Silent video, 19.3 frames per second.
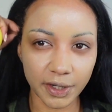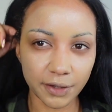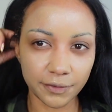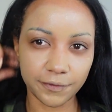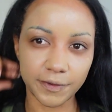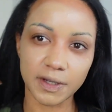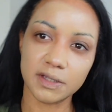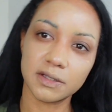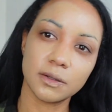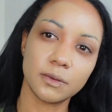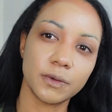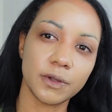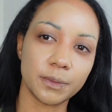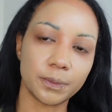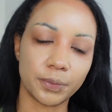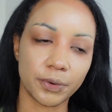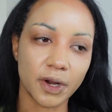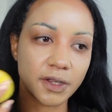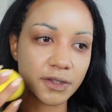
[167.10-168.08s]
gonna fix it
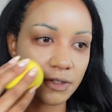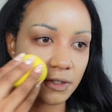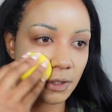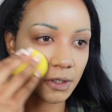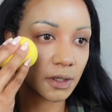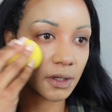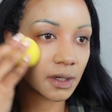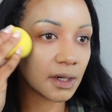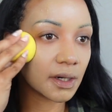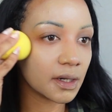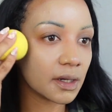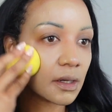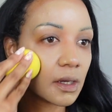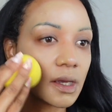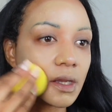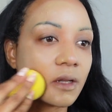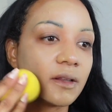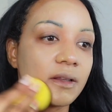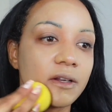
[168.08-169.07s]
with bronzer
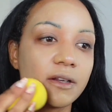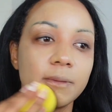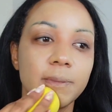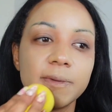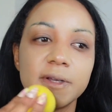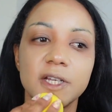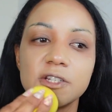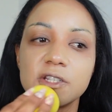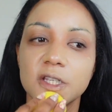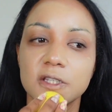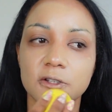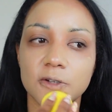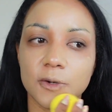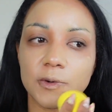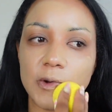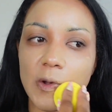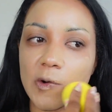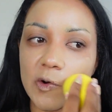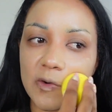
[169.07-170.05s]
in a little bit, just
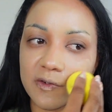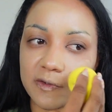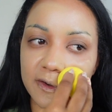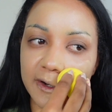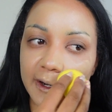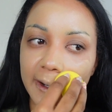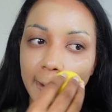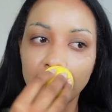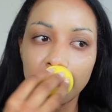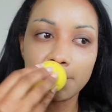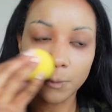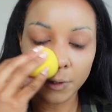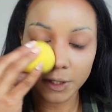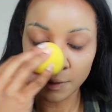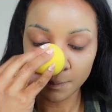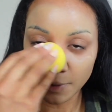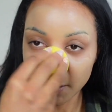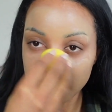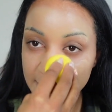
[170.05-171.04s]
going over
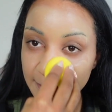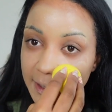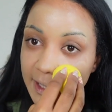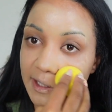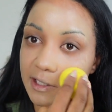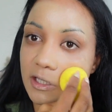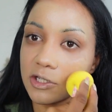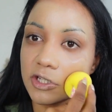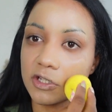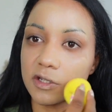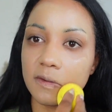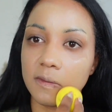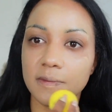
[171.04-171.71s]
with my sponge.